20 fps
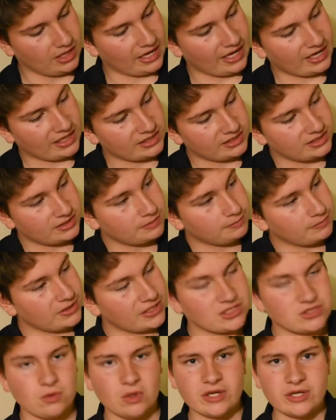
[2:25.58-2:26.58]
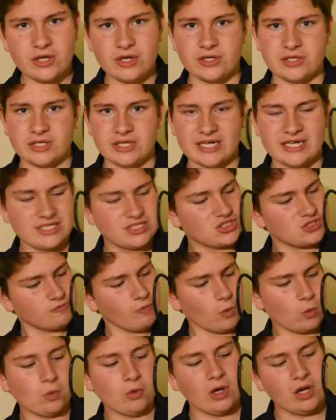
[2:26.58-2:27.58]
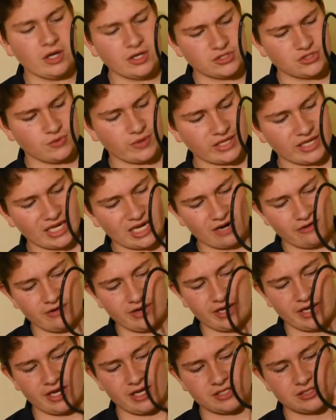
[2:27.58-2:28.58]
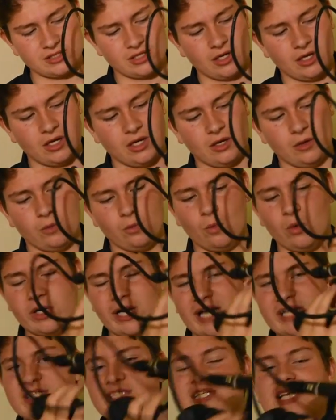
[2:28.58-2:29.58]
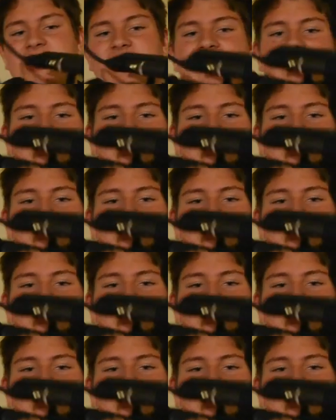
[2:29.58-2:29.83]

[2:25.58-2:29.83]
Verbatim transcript: And it's quite good. It's small, so I can carry it one-handedly